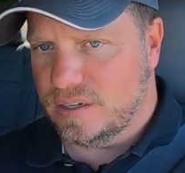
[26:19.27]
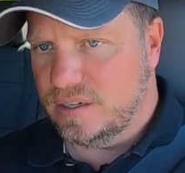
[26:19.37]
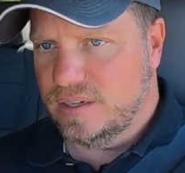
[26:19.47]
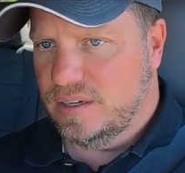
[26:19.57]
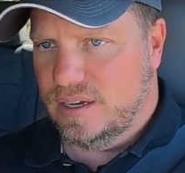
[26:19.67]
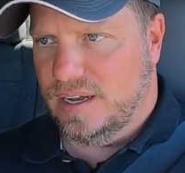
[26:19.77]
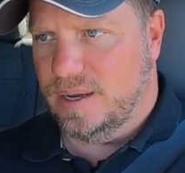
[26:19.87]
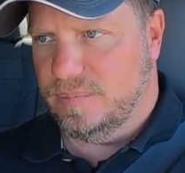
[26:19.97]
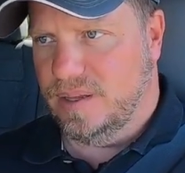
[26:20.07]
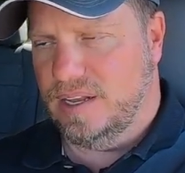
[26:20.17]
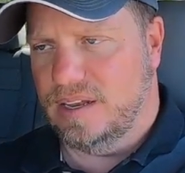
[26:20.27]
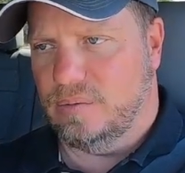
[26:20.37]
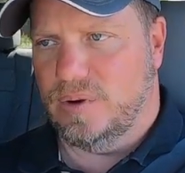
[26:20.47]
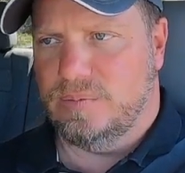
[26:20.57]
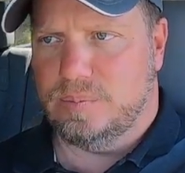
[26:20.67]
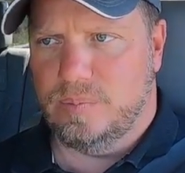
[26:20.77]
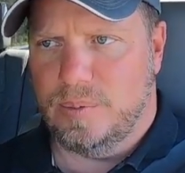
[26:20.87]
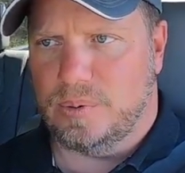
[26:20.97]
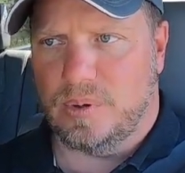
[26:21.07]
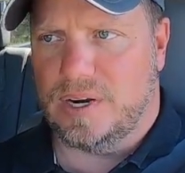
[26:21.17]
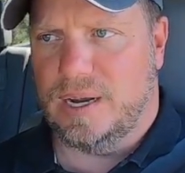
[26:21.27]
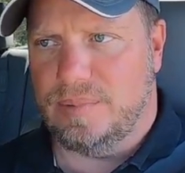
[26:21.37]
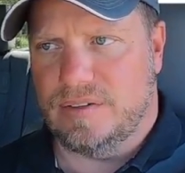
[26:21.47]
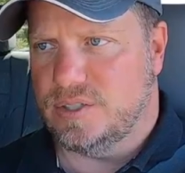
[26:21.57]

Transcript: and then they get reprogrammed,